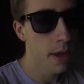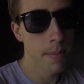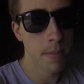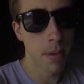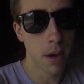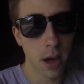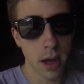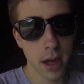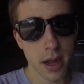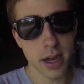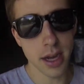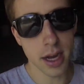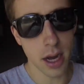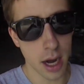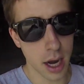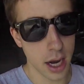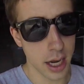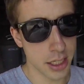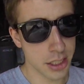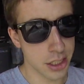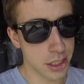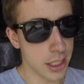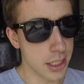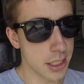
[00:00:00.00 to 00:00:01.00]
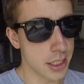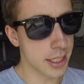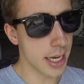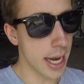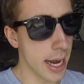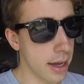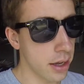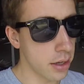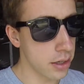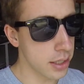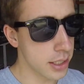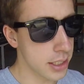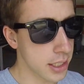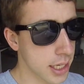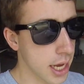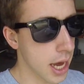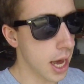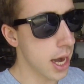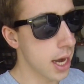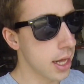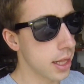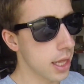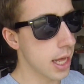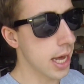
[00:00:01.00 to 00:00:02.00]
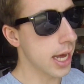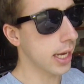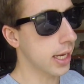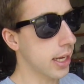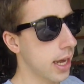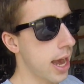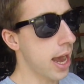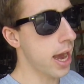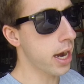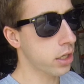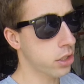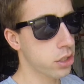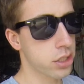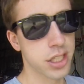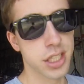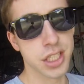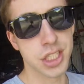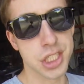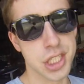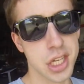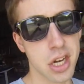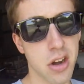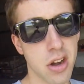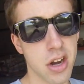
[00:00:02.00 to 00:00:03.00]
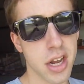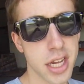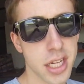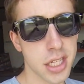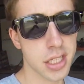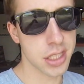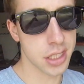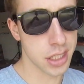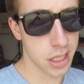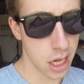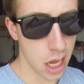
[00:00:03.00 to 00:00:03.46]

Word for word: but uh, since now it's kind of like actually serious,